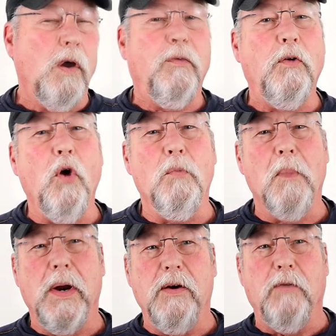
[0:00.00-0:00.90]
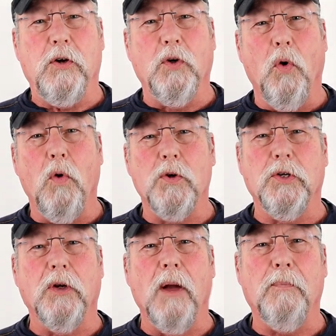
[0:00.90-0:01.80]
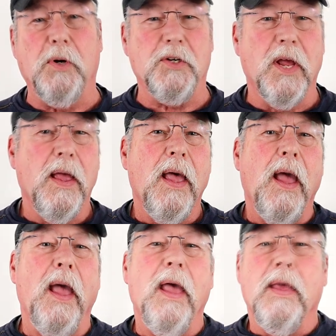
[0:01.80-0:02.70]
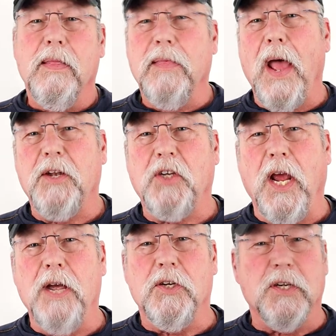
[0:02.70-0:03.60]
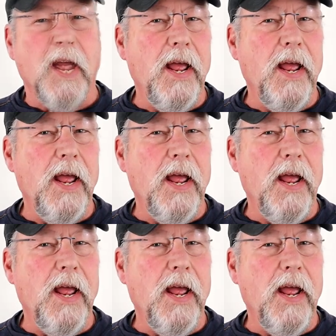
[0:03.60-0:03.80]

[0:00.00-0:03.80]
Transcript: float money for tolls or lumpers. That changes.